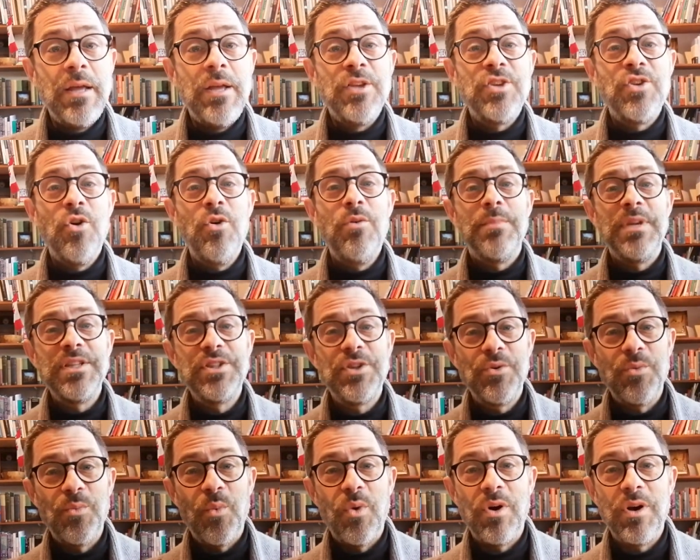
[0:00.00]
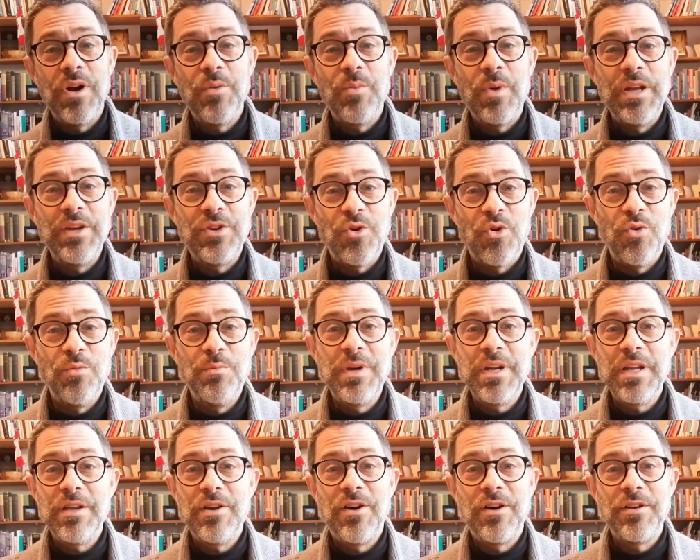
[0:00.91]
So Mr. Worry went home
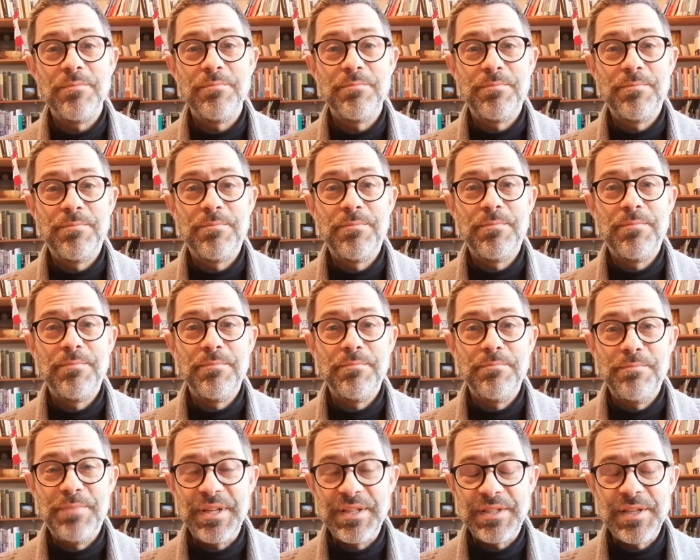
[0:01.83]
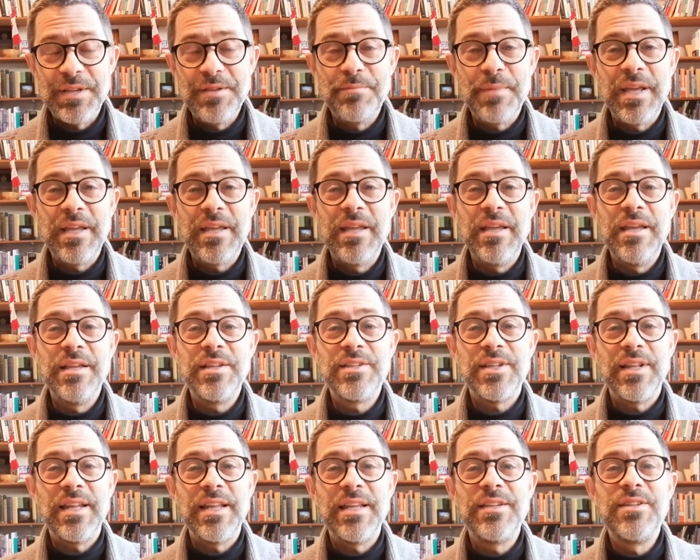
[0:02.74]
and he got busy making
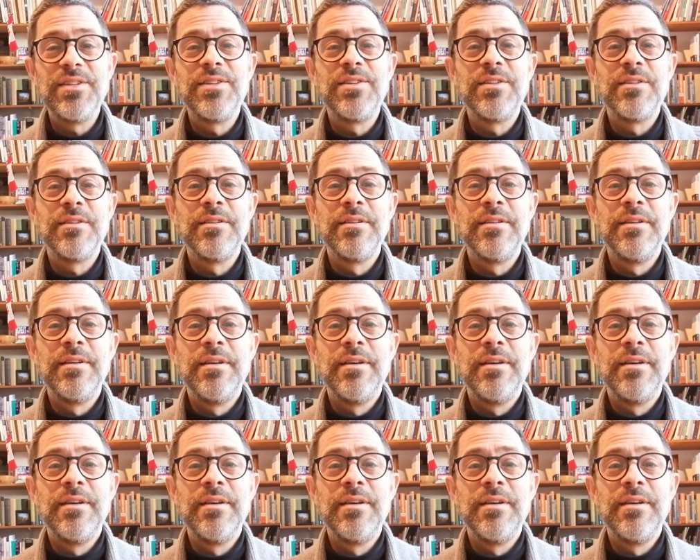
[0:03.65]
his list